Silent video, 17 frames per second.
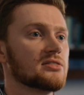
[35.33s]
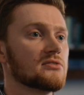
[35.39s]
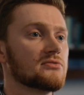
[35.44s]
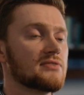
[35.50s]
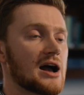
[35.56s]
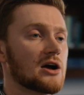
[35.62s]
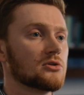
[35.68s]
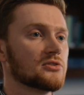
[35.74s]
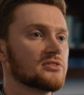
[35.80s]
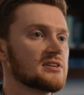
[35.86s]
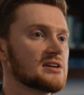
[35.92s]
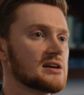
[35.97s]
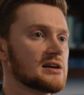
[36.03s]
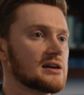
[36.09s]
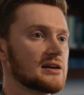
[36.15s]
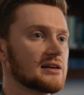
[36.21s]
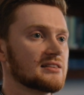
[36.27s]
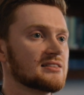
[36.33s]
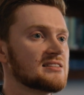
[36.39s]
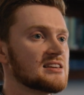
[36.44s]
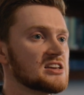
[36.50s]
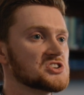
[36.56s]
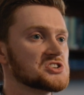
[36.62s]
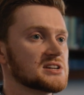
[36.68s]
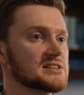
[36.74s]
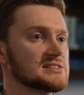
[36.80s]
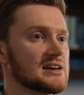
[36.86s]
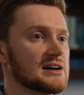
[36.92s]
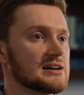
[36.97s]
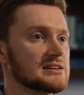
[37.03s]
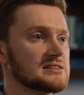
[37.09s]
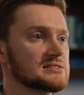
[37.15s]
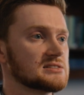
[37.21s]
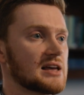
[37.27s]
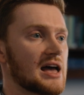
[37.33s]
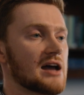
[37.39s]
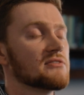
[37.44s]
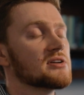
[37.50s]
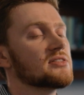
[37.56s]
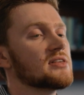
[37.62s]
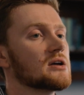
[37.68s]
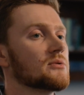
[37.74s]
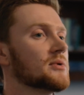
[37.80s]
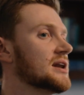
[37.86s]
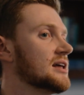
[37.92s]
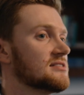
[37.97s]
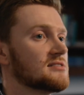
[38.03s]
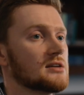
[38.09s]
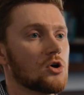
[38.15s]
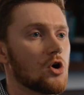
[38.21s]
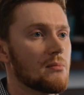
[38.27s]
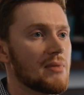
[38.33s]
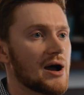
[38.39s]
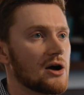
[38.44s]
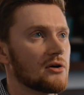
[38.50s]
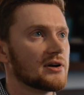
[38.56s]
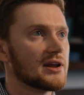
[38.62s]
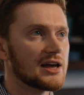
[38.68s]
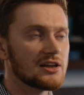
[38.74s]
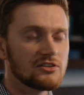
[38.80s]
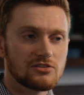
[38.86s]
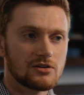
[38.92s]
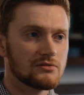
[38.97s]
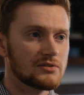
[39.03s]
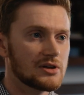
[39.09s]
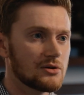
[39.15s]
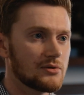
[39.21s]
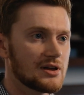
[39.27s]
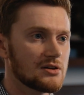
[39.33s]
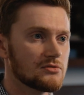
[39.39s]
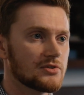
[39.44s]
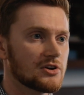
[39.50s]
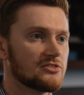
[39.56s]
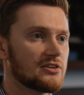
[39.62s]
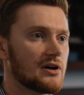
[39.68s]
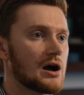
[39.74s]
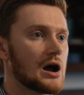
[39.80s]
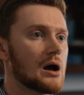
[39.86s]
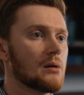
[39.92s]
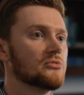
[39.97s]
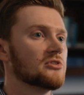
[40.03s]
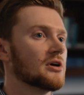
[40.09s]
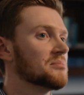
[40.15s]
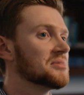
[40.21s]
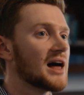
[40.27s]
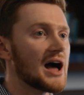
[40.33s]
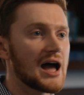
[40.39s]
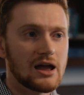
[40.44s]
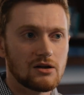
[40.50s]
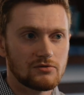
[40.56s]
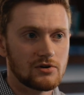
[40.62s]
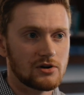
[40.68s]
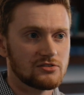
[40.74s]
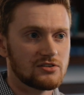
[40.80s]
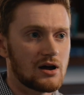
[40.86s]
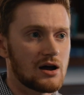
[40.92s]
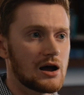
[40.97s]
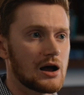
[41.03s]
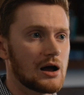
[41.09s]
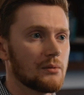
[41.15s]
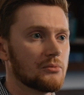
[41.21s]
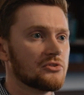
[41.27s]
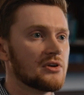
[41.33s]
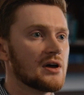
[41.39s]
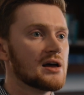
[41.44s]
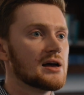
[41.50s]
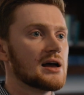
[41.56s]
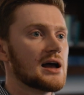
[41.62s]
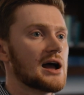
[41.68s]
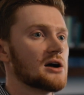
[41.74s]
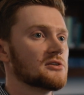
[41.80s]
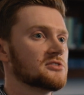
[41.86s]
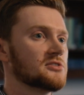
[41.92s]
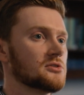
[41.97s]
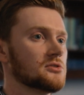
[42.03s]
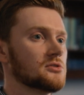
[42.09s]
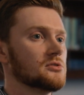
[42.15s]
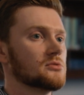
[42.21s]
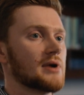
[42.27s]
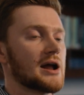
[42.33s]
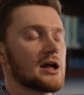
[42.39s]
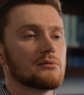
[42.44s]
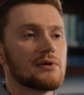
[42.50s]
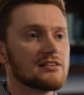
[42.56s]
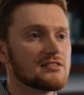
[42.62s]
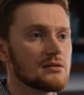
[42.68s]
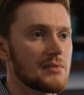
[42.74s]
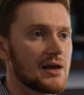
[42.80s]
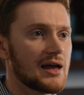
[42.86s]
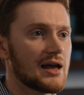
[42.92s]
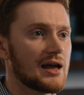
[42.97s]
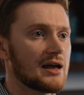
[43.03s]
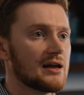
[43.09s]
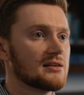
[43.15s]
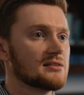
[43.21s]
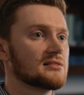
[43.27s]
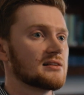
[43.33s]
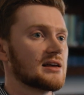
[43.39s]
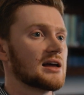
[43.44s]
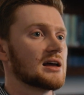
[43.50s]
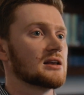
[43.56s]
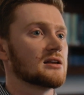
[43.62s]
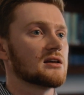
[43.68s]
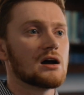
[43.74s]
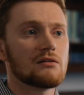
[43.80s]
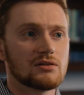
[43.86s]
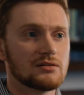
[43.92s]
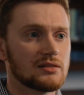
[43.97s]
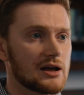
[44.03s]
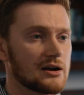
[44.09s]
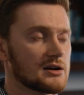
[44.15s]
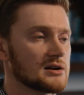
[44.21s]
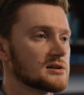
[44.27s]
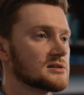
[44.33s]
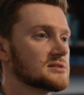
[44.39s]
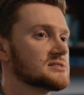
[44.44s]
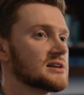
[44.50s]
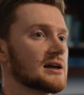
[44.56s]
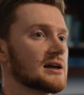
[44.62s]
the faculty teaches us everything we need to know about interviewing for jobs, applying for jobs, how to write resumes and cover letters